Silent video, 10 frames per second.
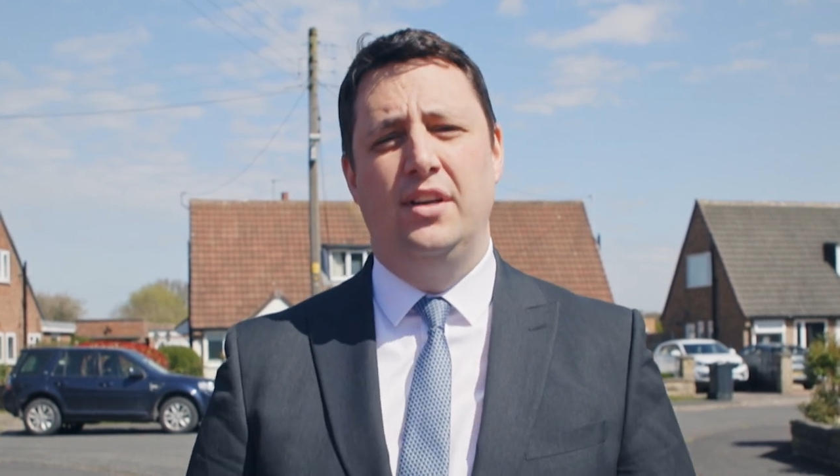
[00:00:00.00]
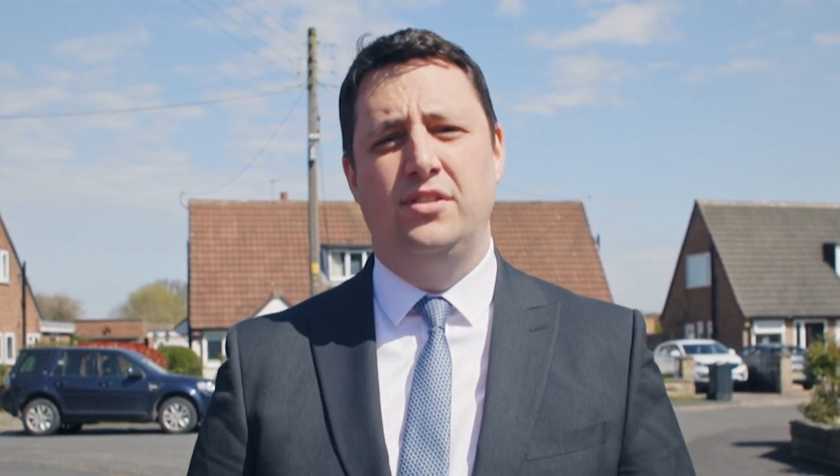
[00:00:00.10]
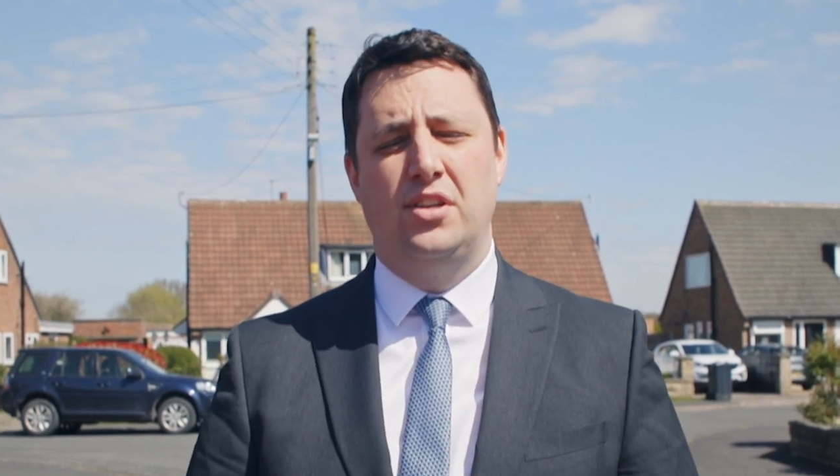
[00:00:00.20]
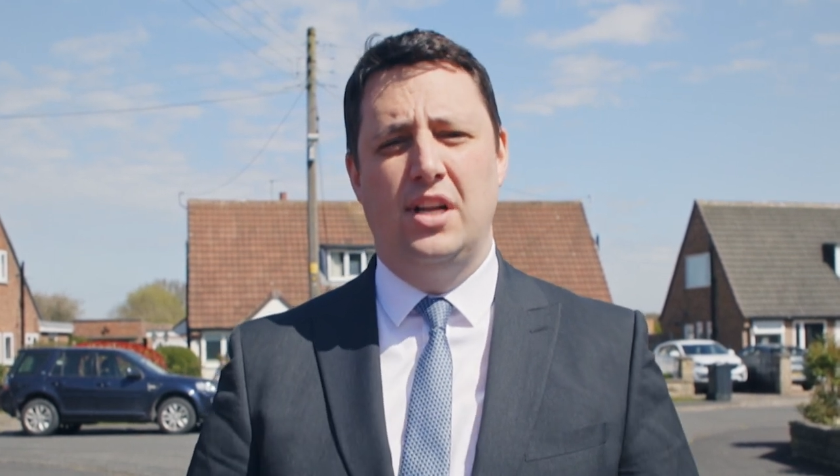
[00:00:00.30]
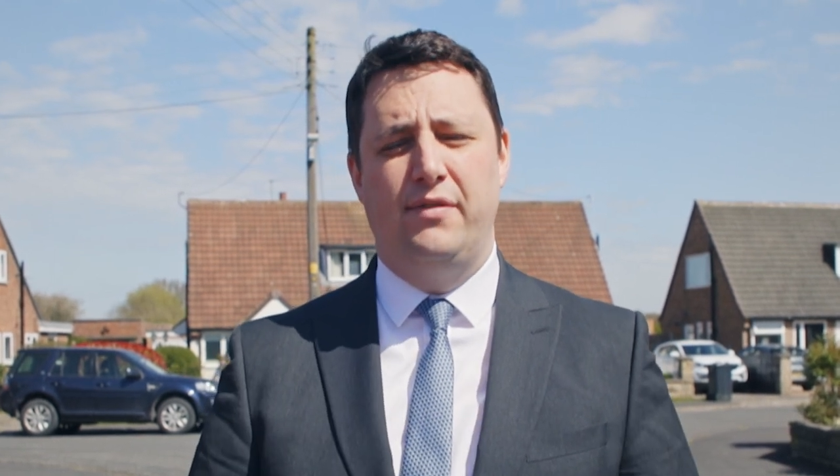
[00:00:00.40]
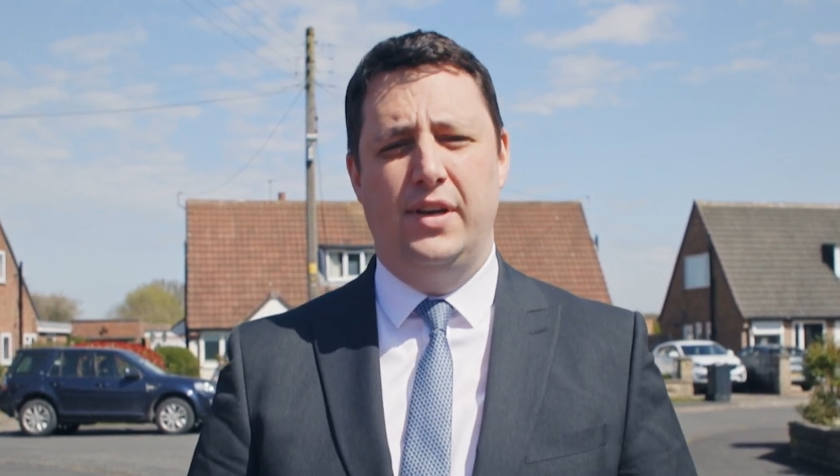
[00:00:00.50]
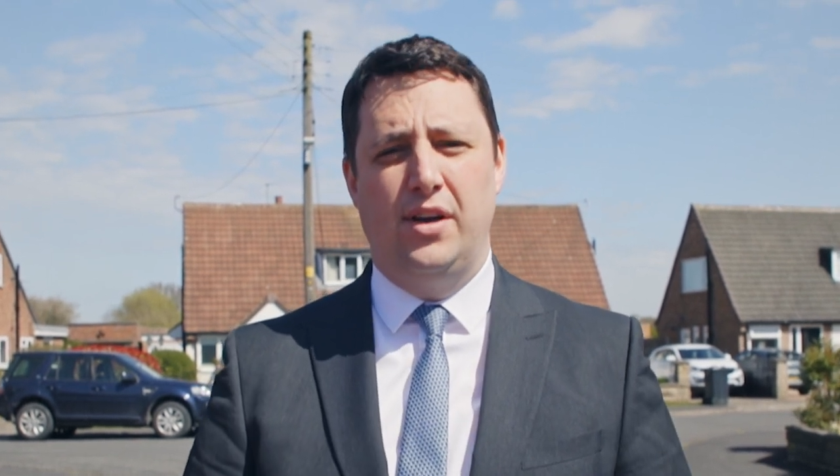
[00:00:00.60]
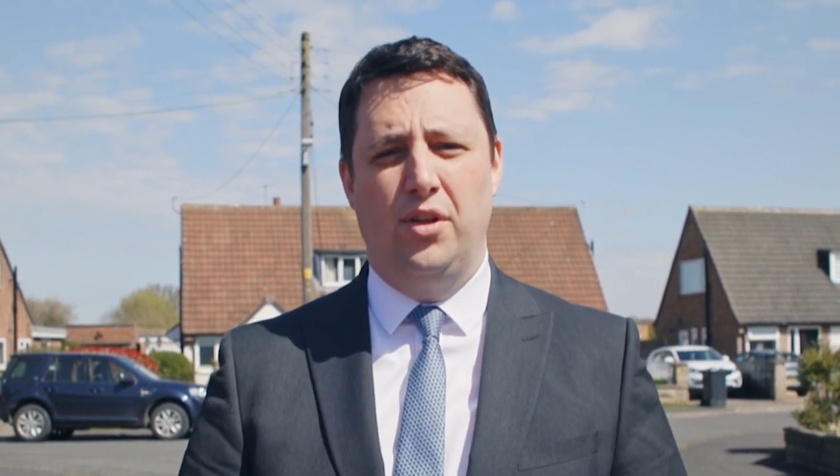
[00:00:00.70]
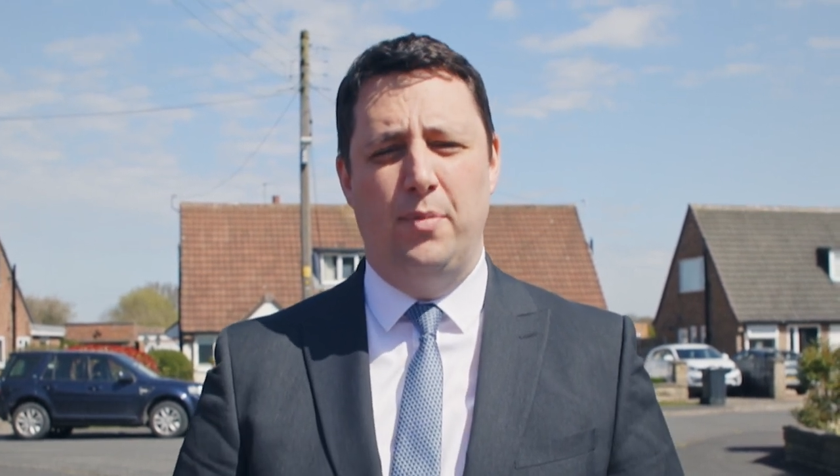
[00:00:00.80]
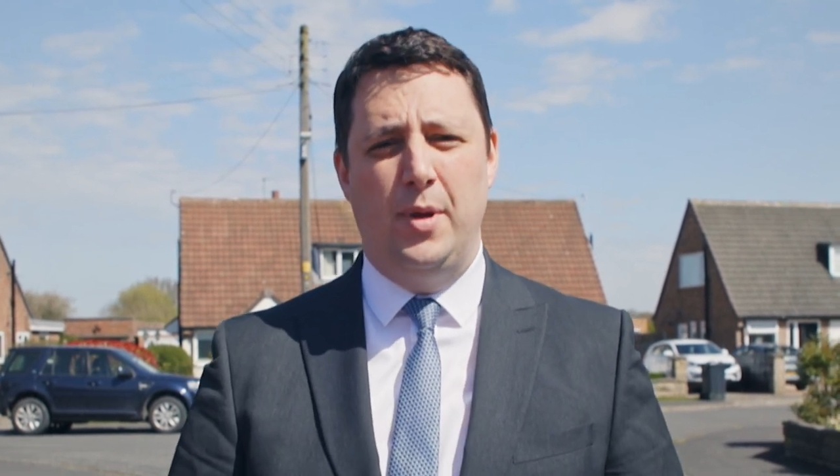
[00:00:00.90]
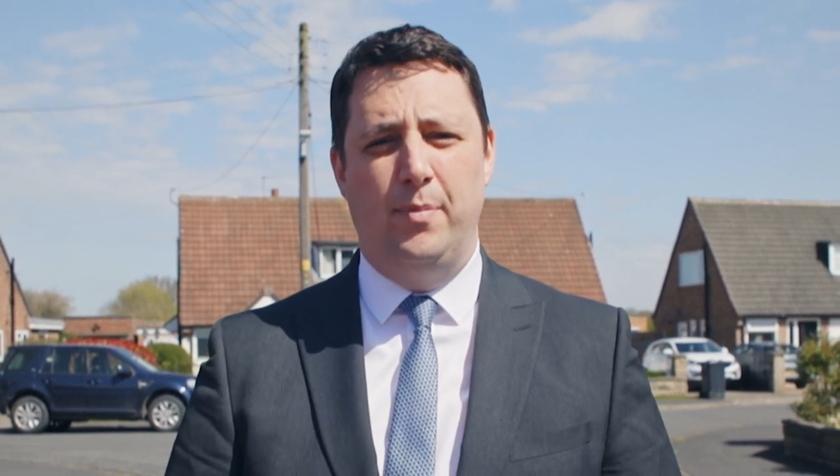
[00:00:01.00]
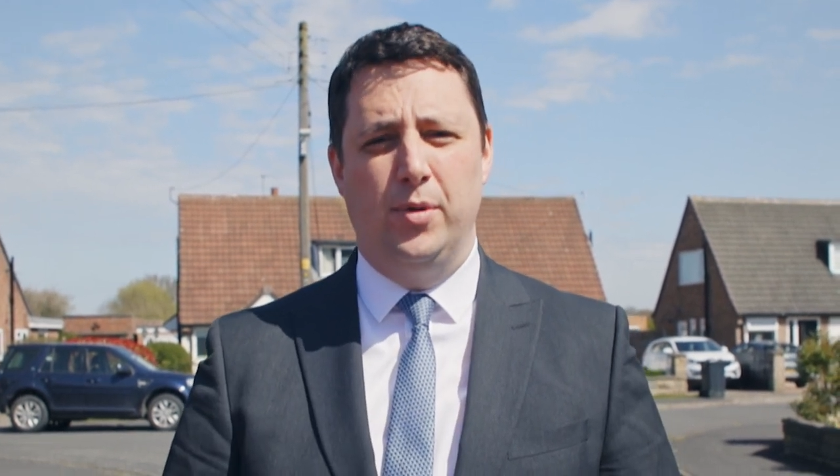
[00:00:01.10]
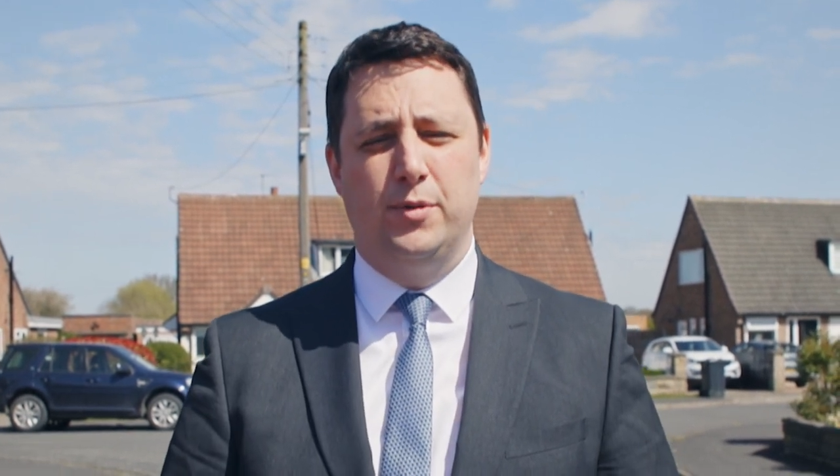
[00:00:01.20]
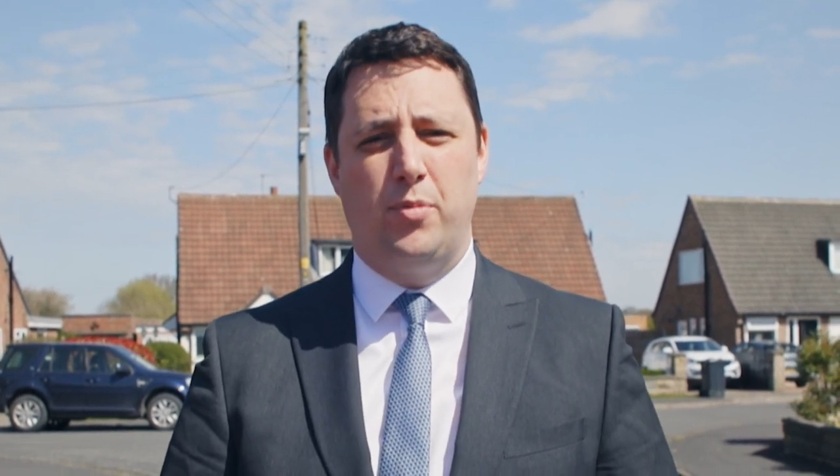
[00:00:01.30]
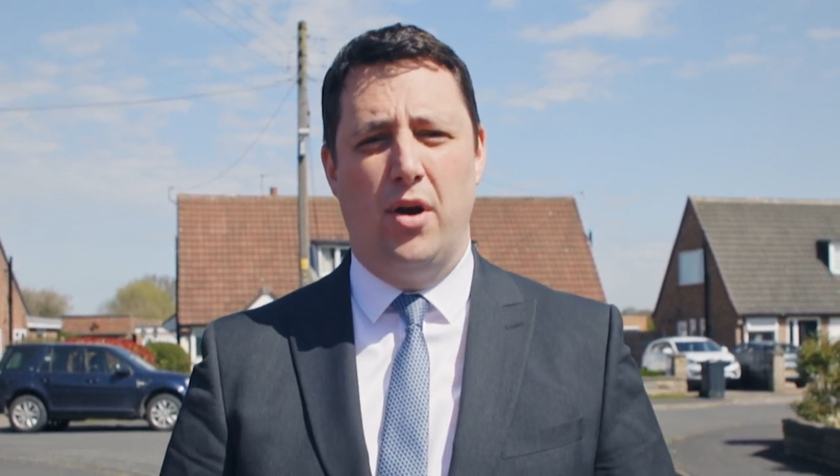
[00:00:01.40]
to deliver on the
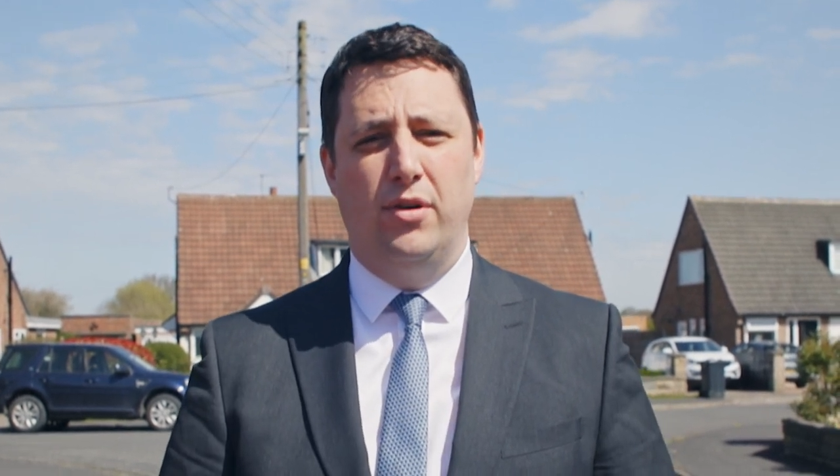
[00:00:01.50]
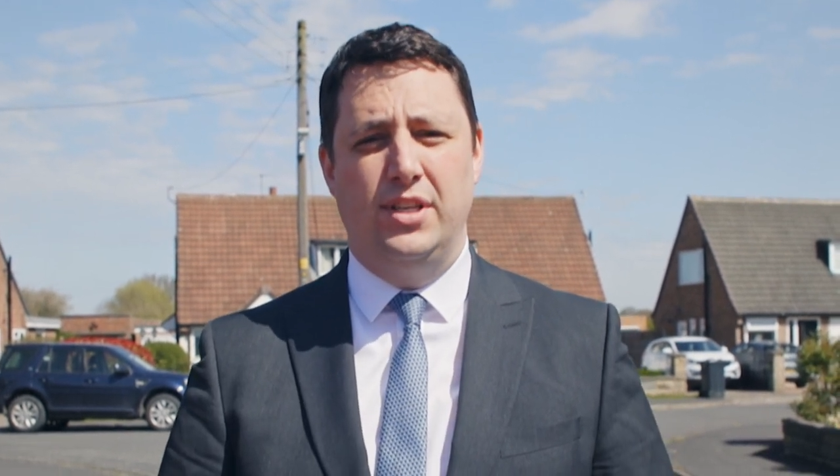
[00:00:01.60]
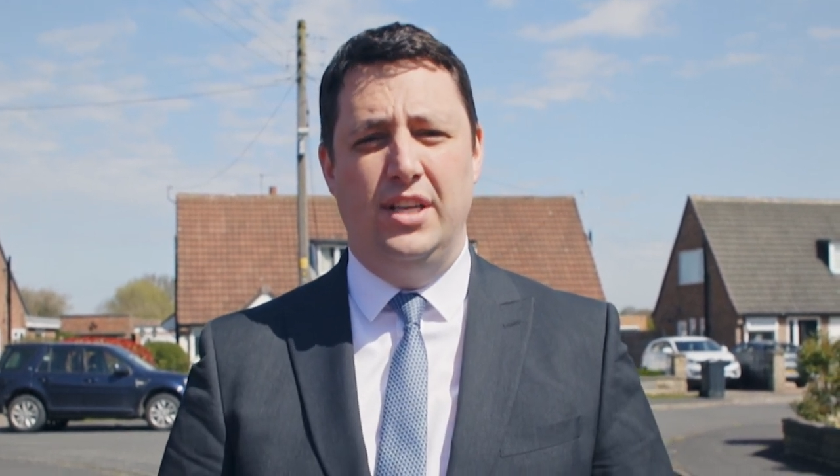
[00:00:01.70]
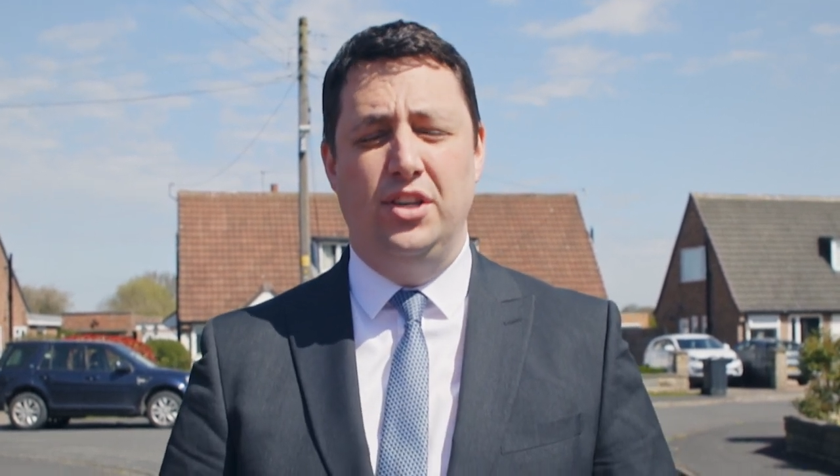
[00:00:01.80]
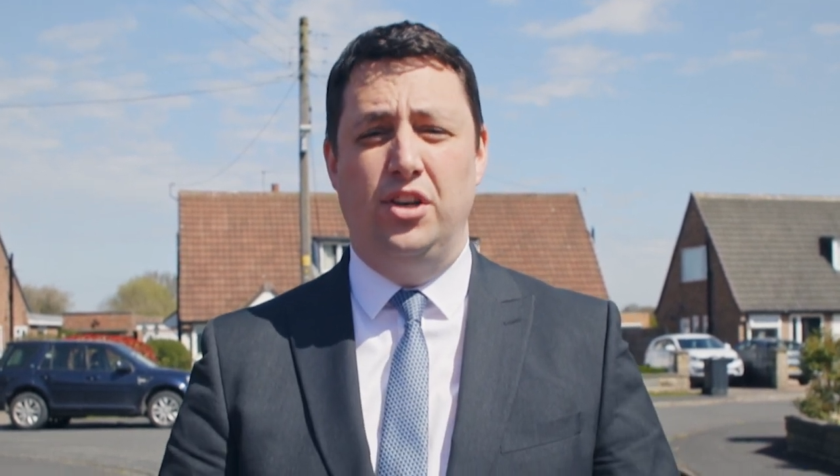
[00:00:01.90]
people's priorities.